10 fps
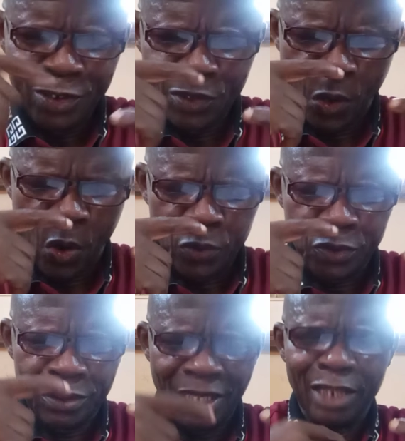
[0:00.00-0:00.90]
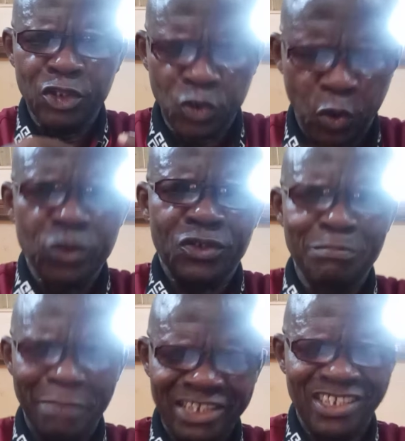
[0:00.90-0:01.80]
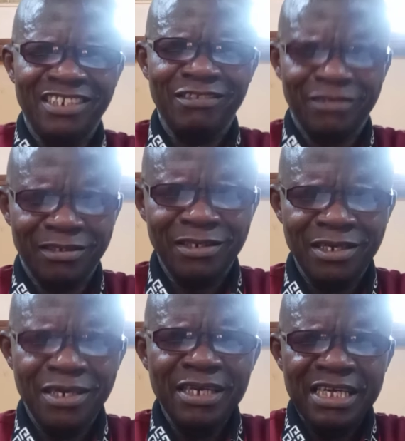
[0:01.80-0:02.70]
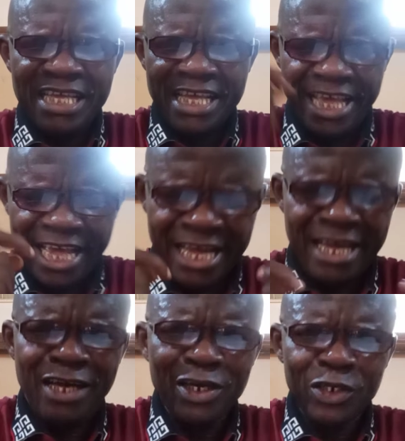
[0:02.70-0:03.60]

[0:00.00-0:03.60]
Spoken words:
nose, and throat medicine. Ear,